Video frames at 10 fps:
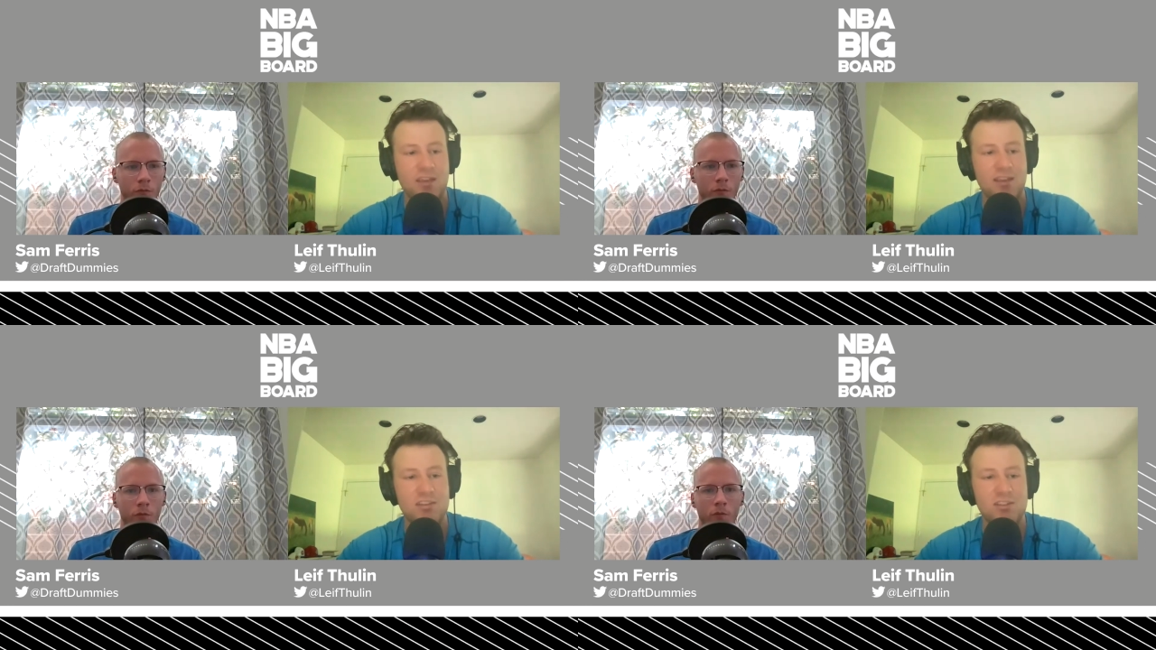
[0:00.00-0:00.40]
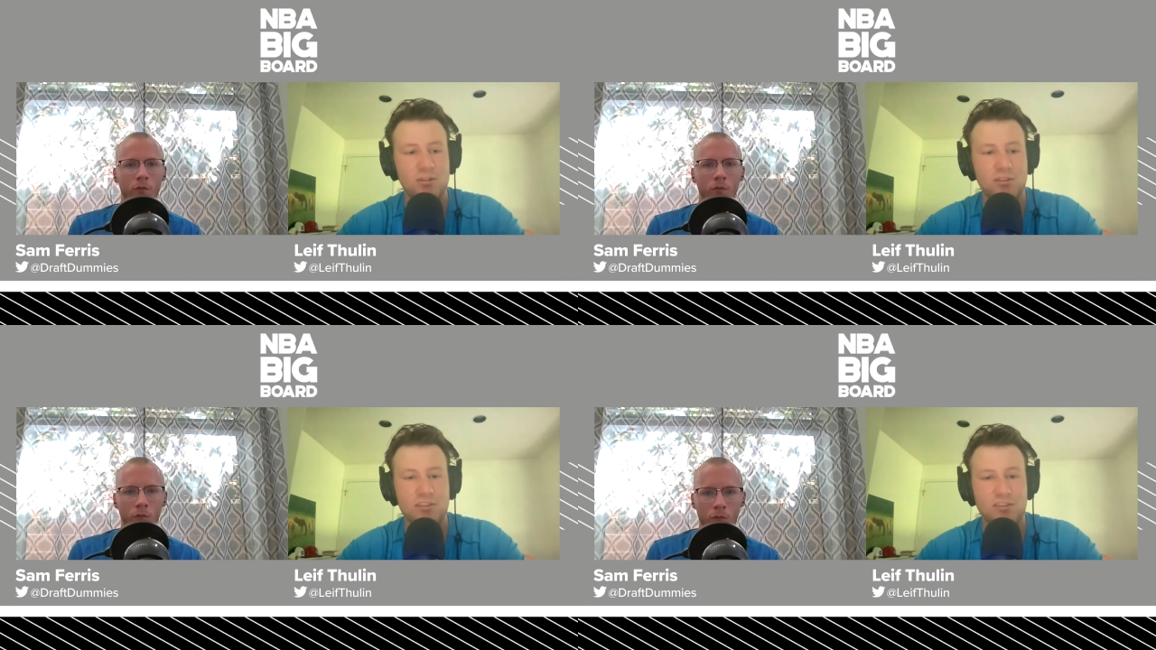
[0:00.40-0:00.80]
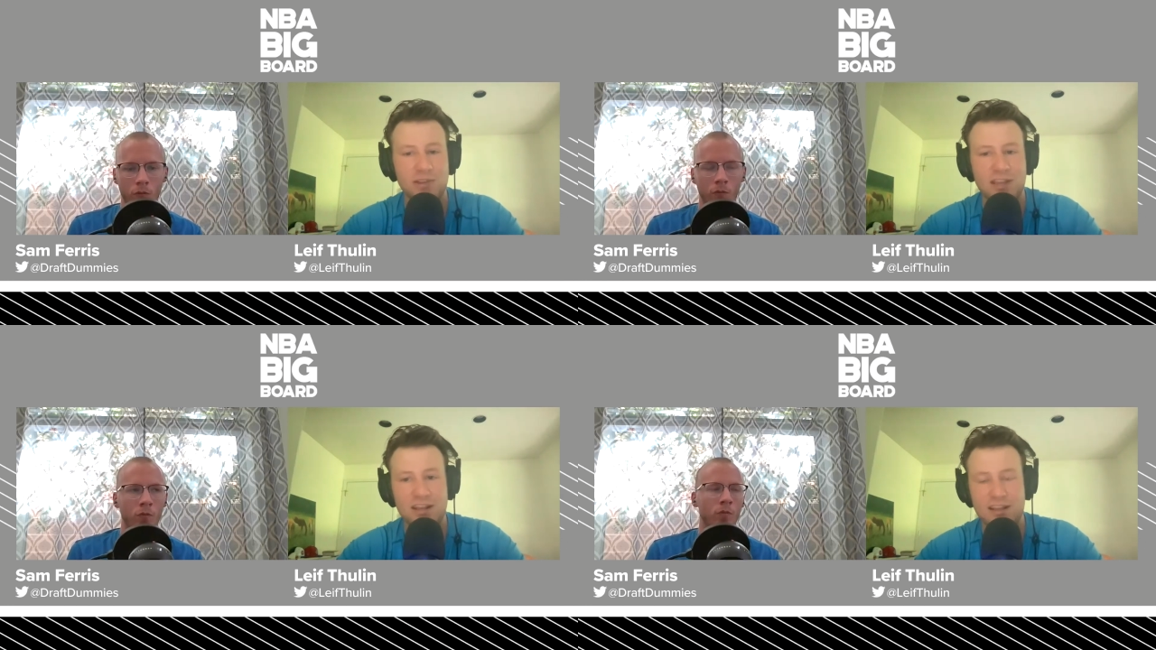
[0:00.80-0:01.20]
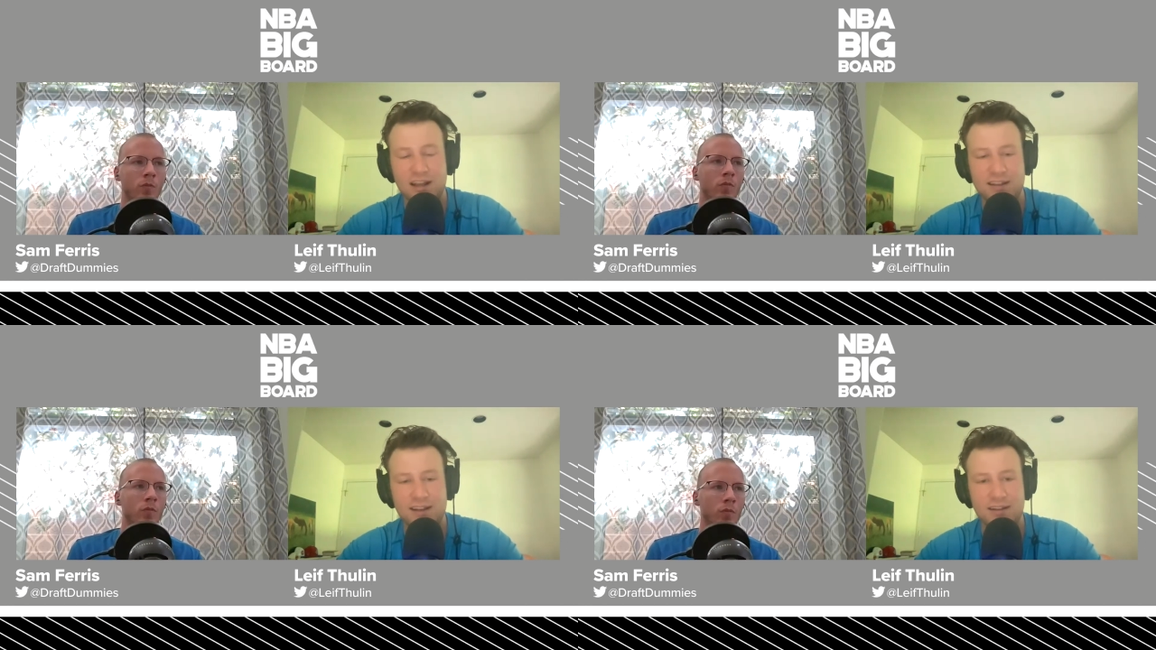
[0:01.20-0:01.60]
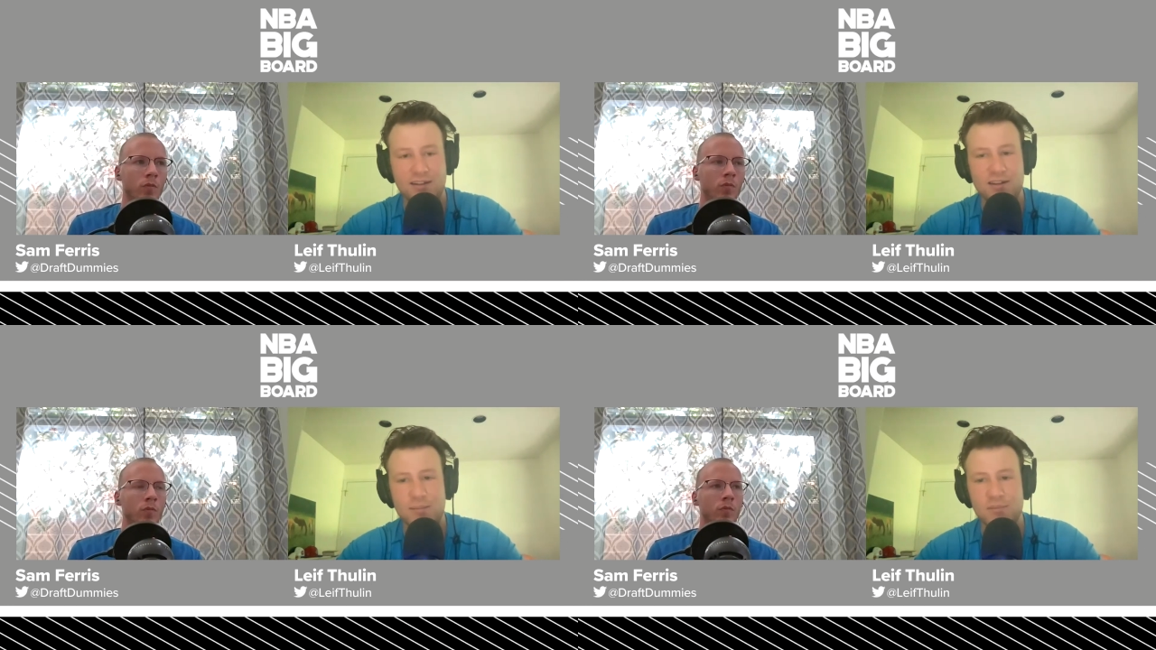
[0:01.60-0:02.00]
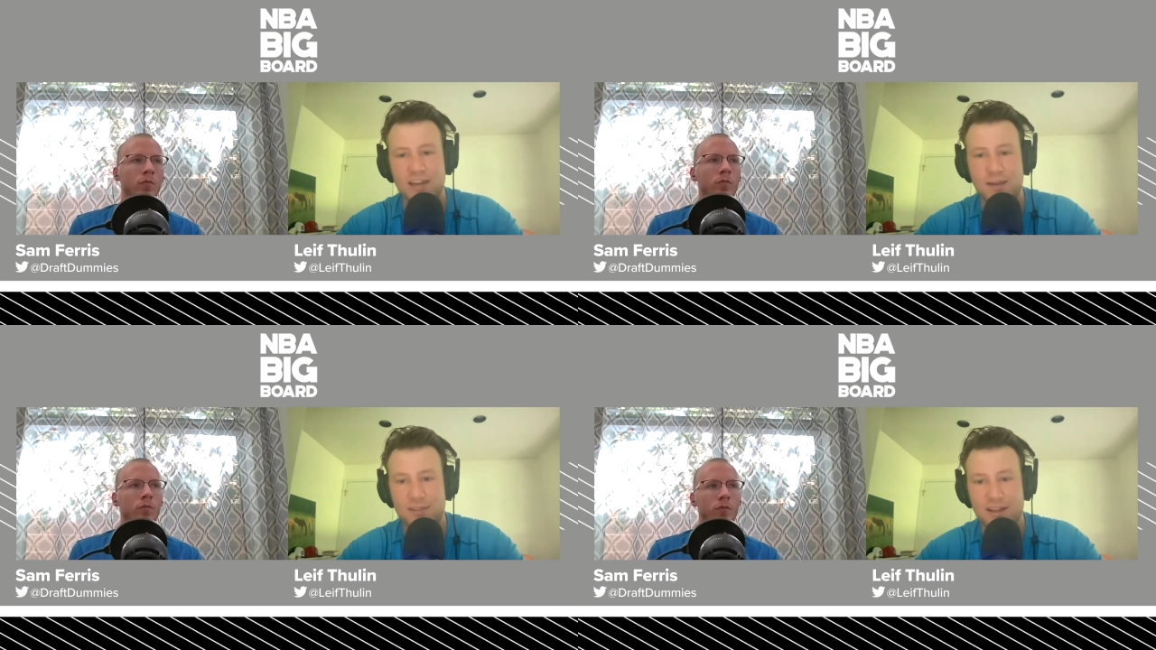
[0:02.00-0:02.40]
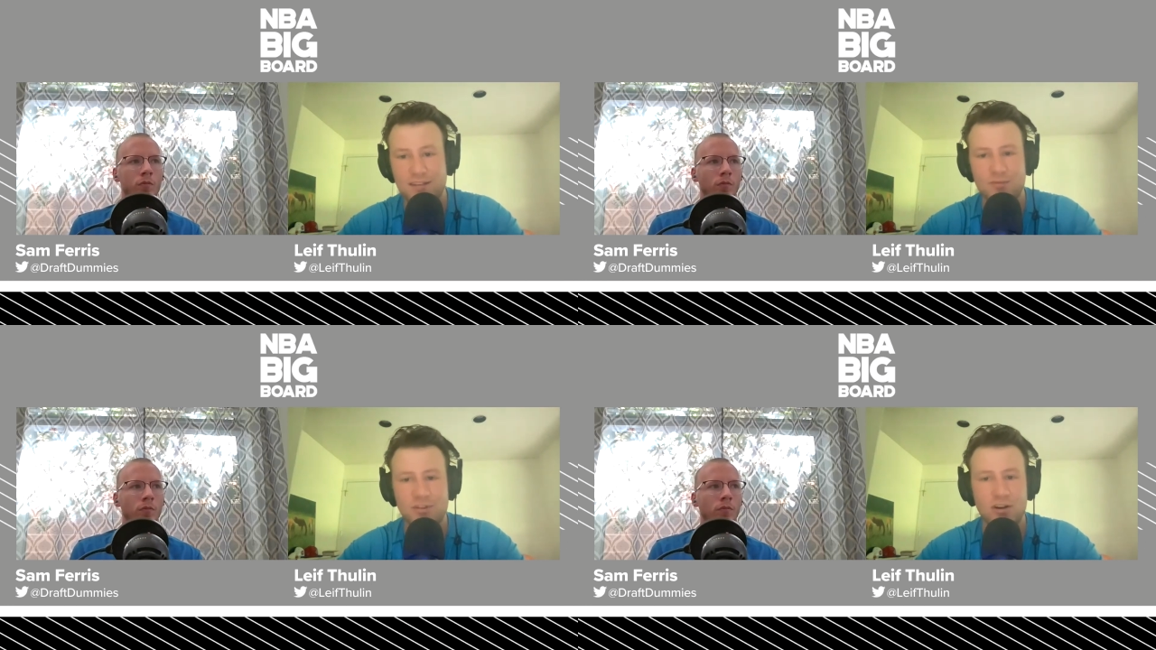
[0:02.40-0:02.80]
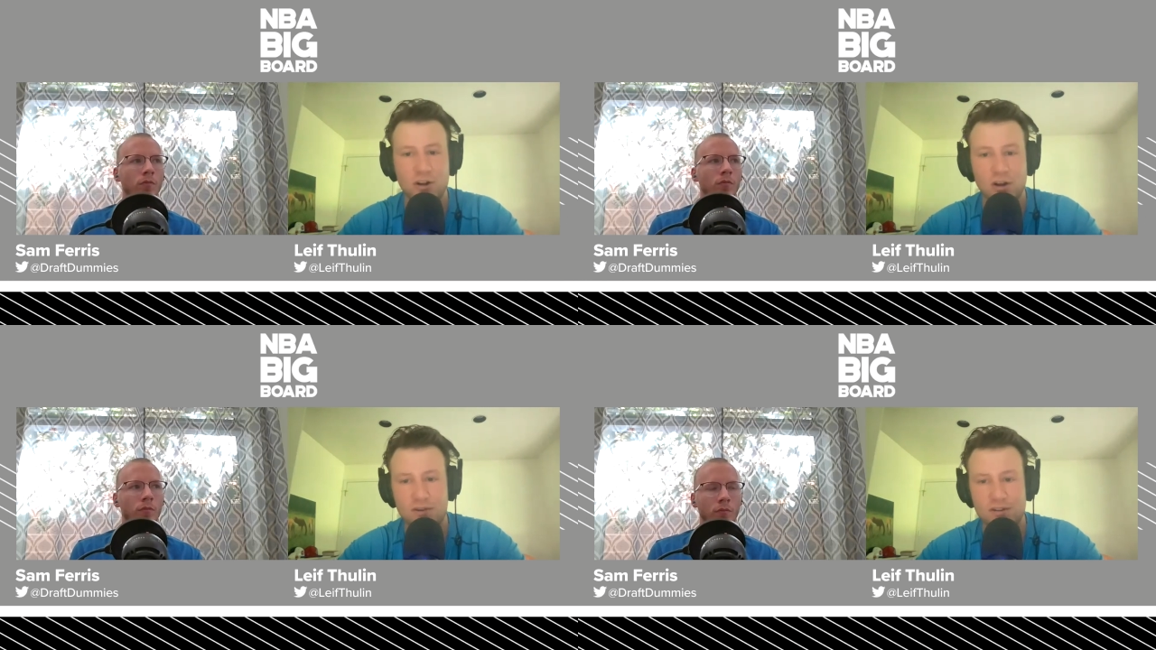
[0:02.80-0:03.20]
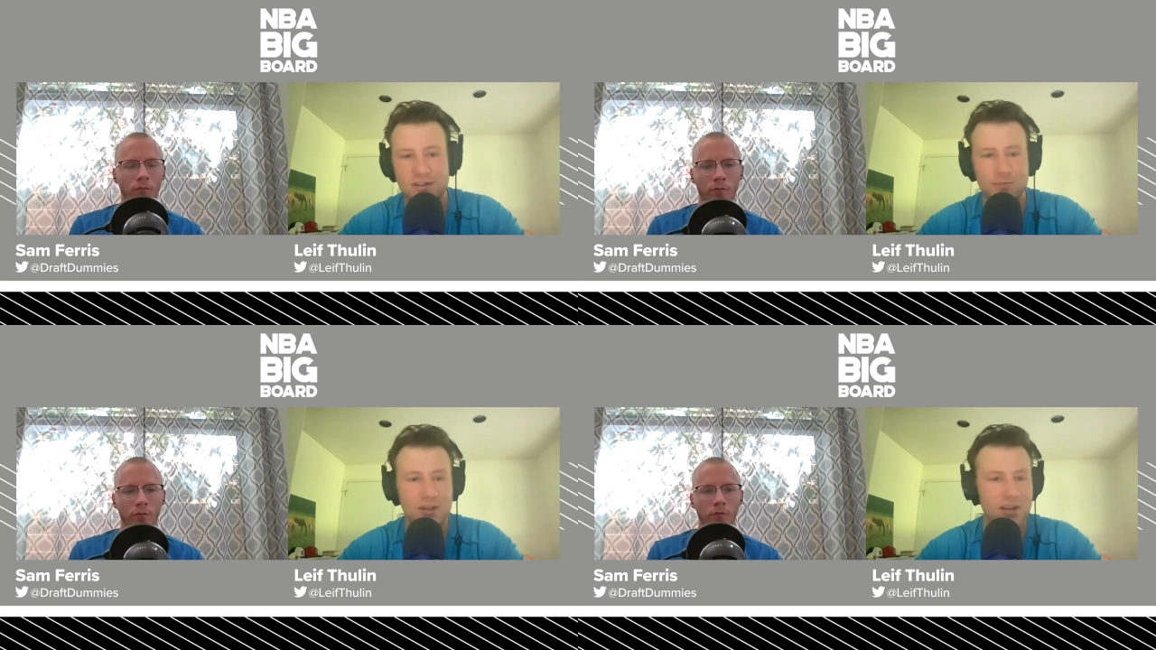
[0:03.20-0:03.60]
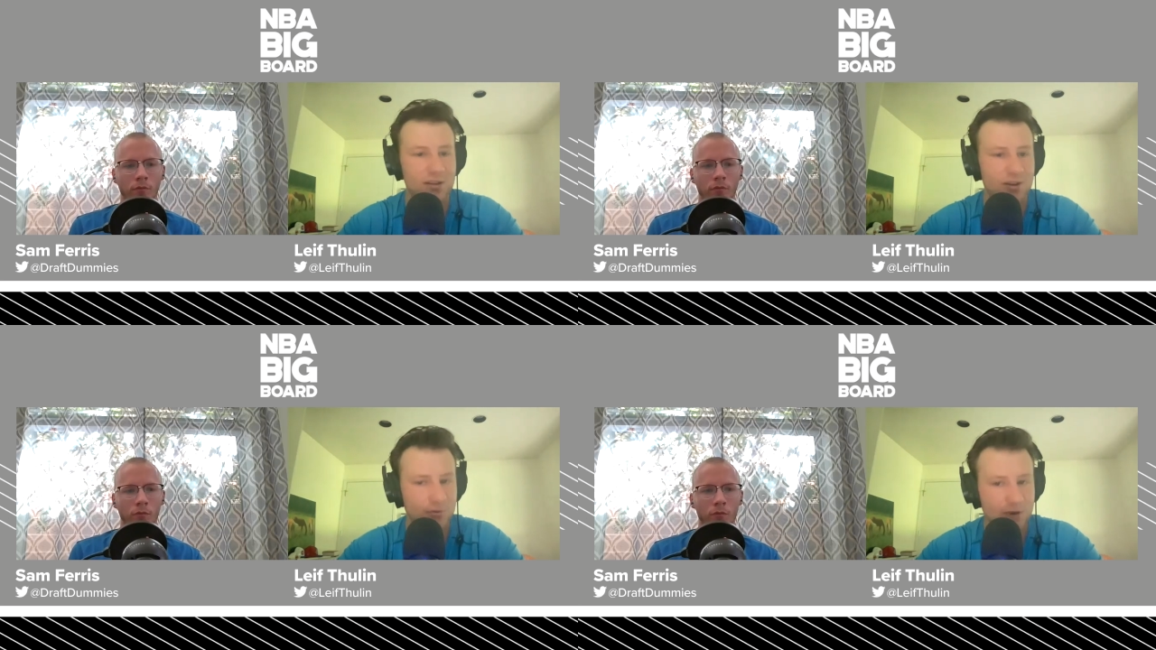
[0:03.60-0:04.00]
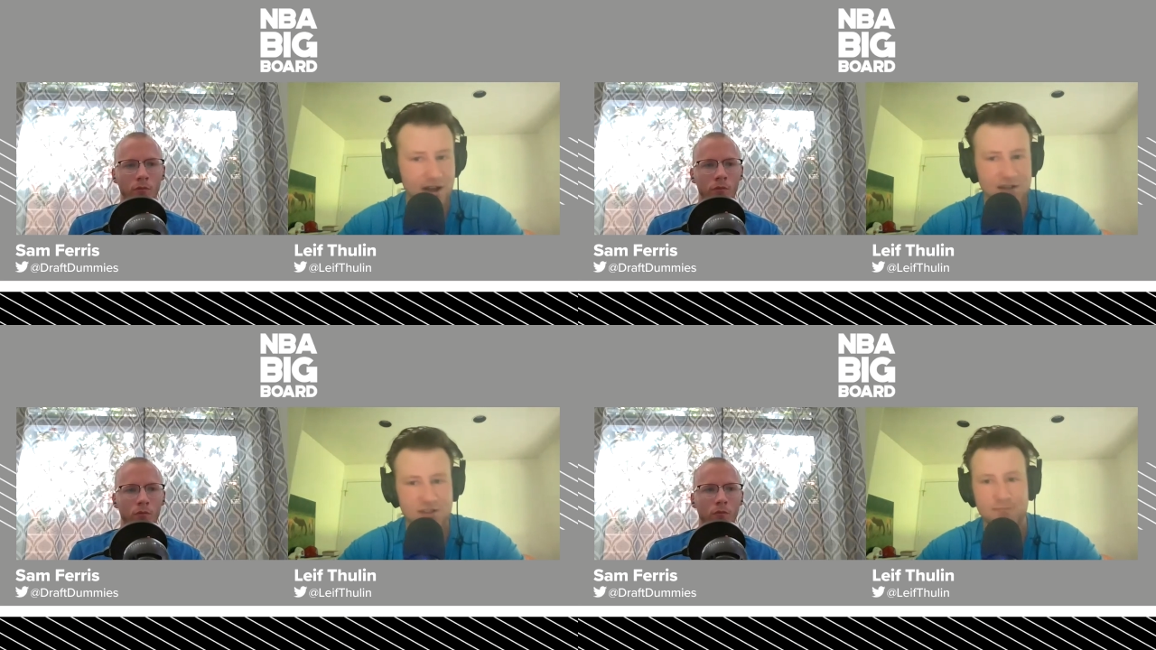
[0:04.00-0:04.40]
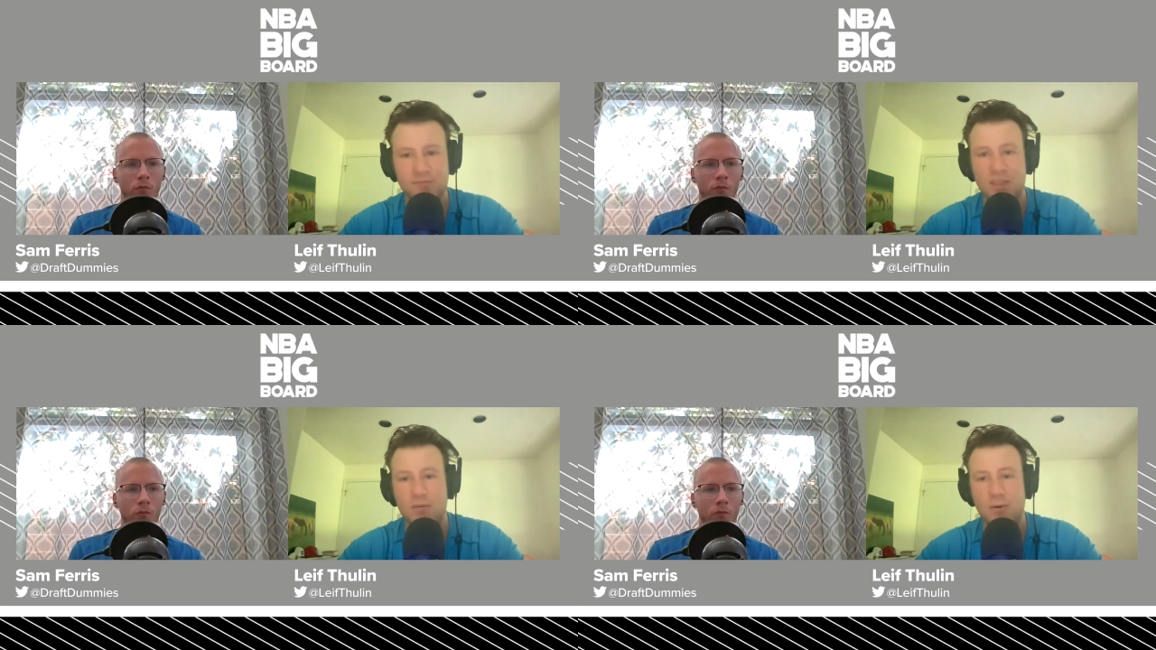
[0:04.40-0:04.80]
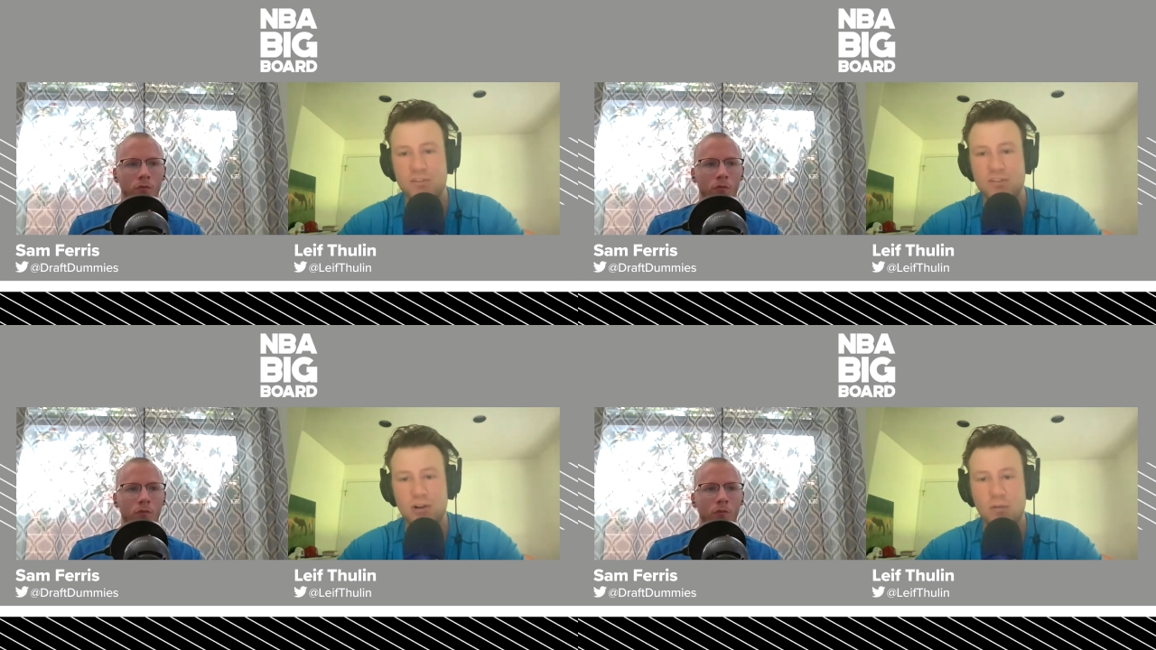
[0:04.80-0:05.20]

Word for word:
Speaker 1: He showed the speed. He got downhill a couple times. He had some turnovers. He played a little rushed. What was your